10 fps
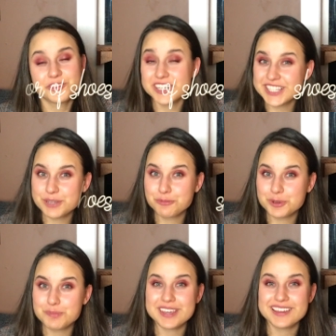First tip
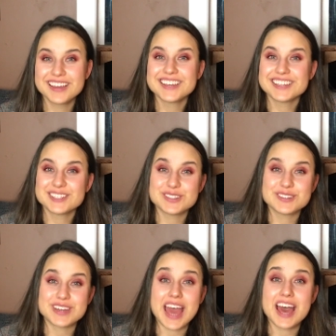would be
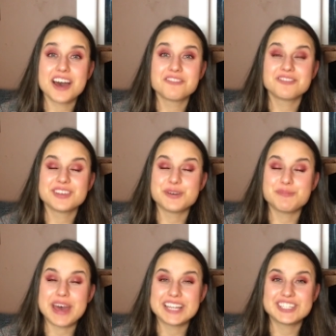to have a
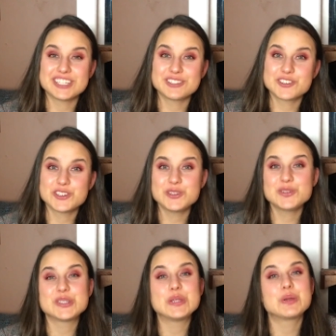matching
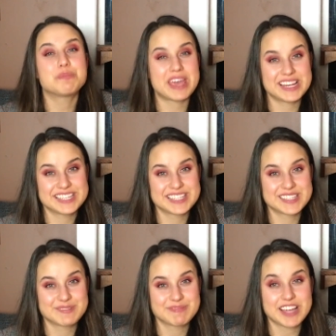shoe to your pants
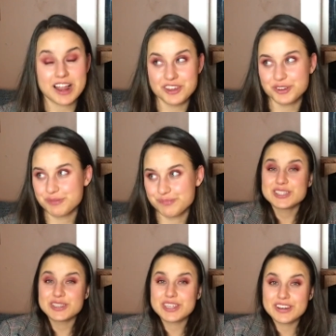color.
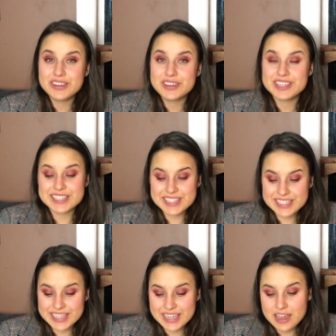So here you can
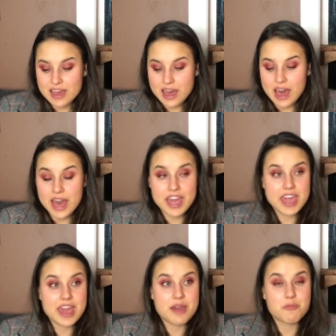see
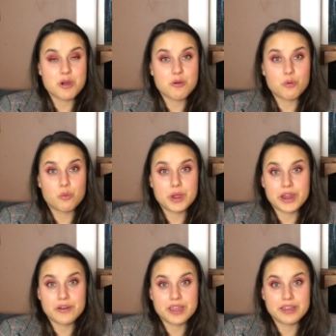I am
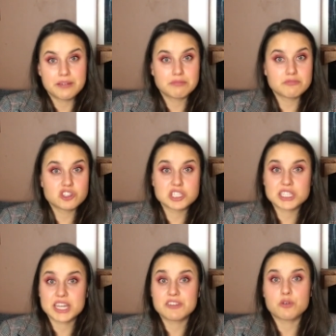wearing
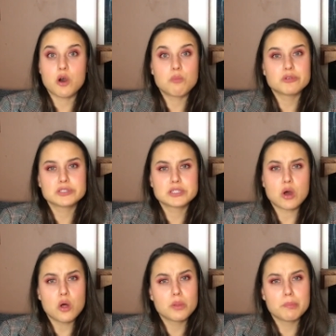just kind of almost
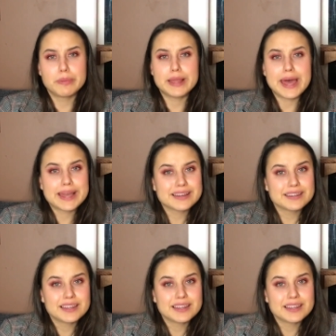all black